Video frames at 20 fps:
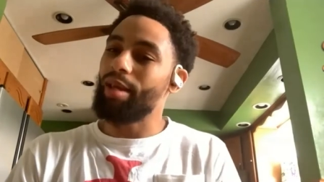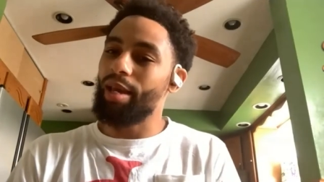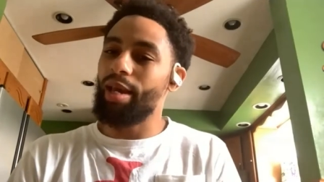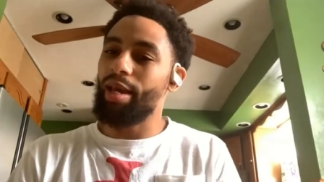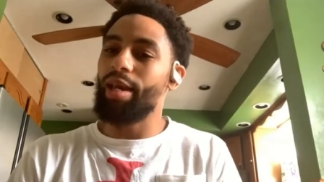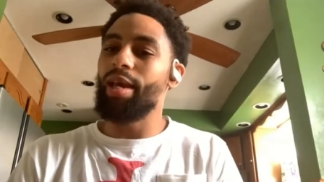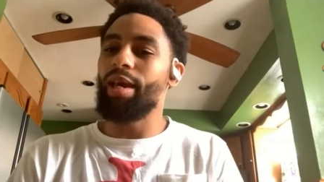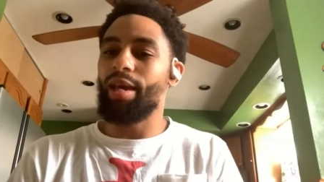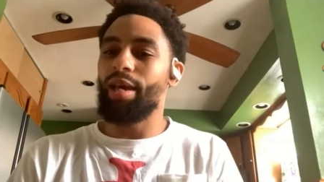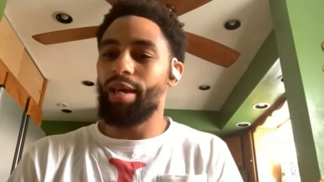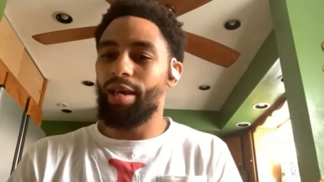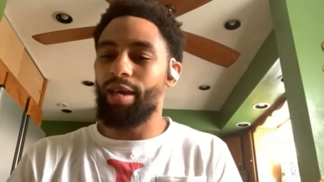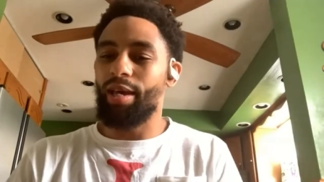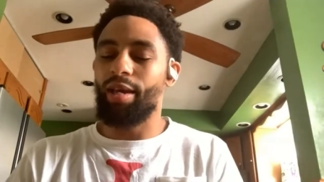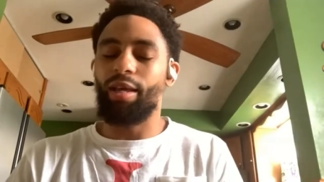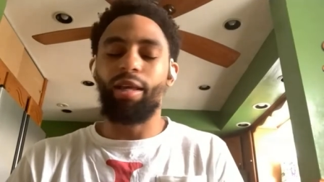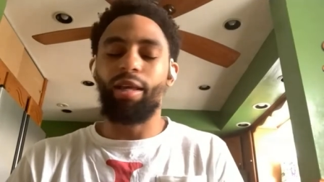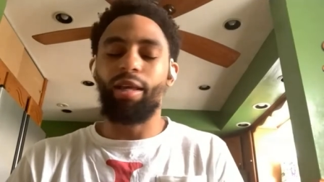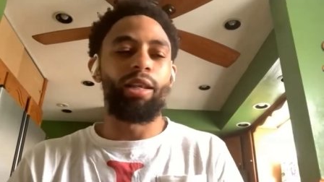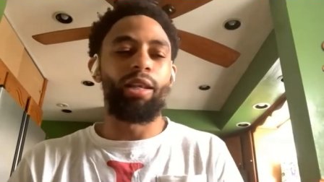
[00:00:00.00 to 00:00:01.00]

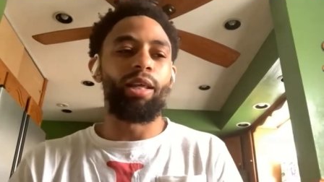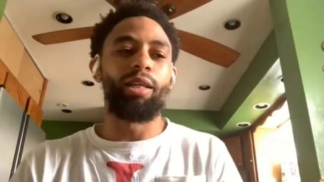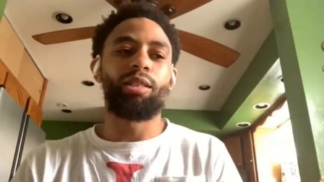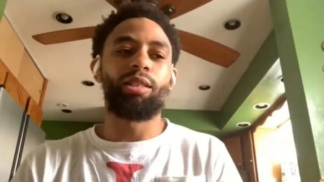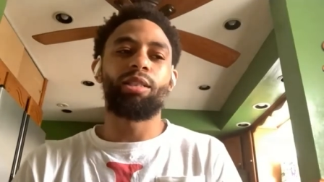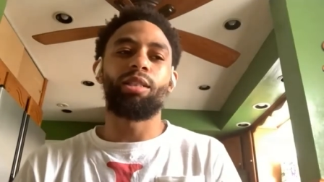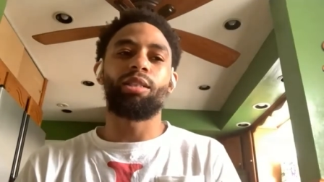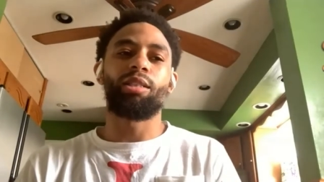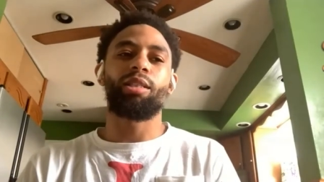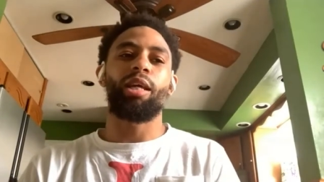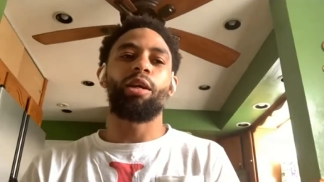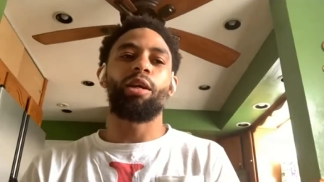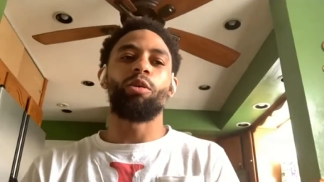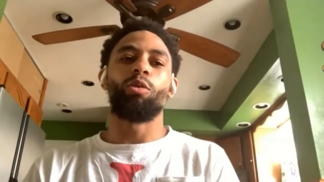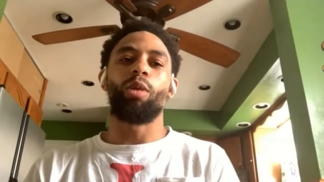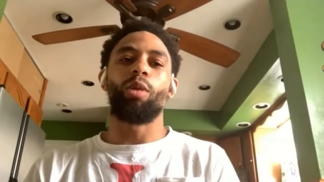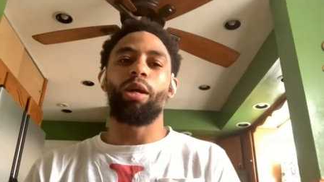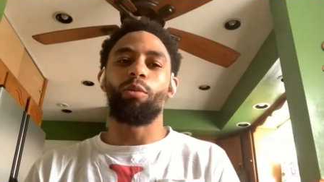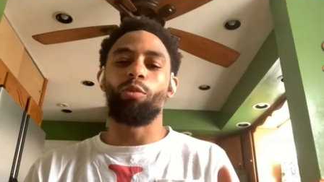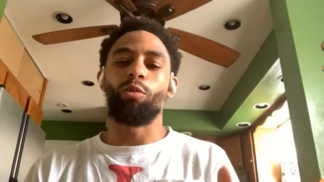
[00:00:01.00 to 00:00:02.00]
Yeah. And it's just like
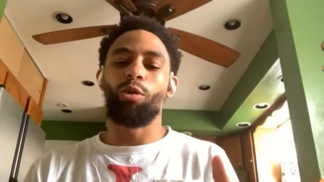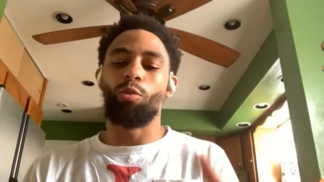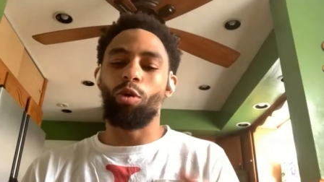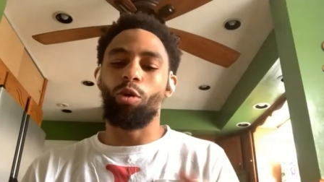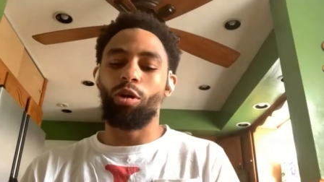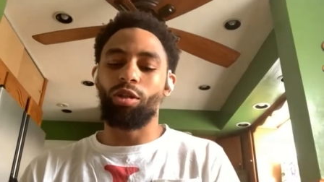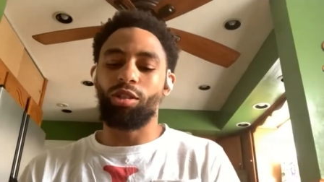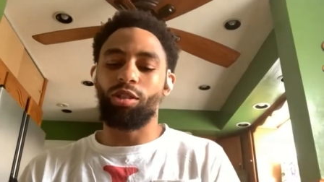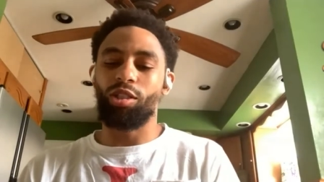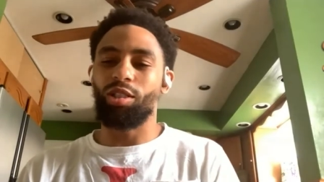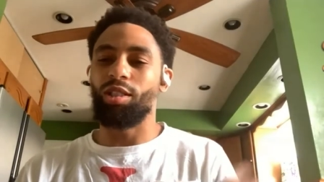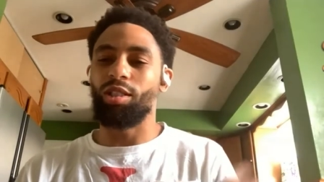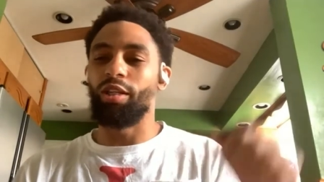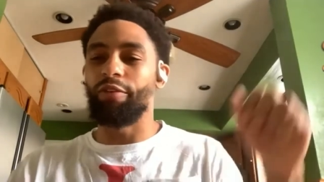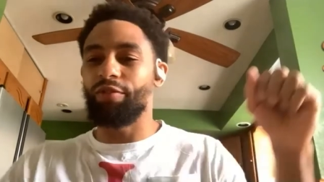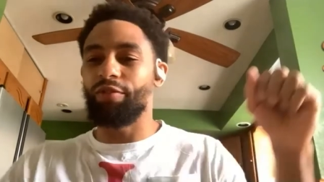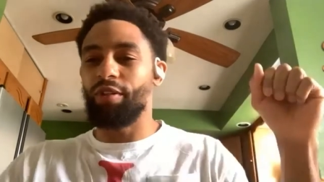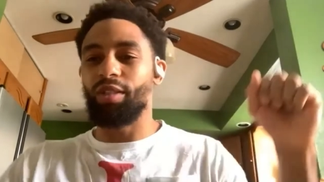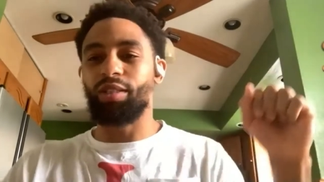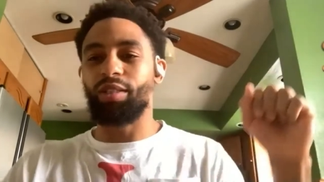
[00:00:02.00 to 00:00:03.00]
we weren't just
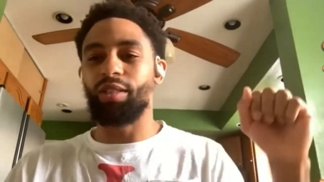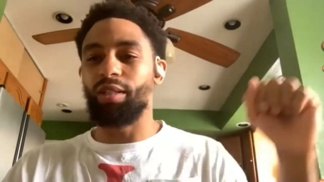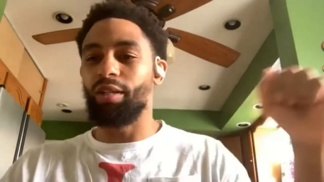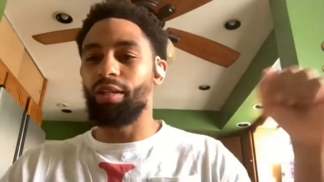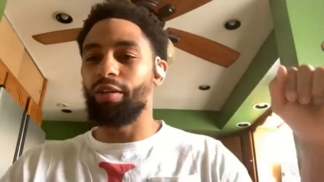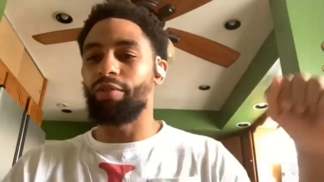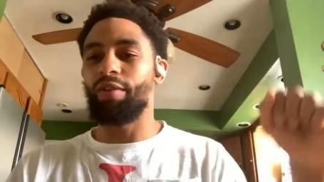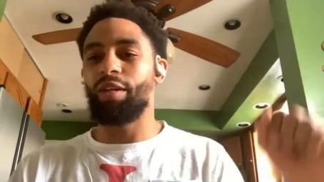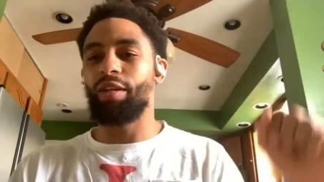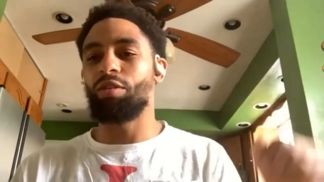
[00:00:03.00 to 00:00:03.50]
lifting to lift.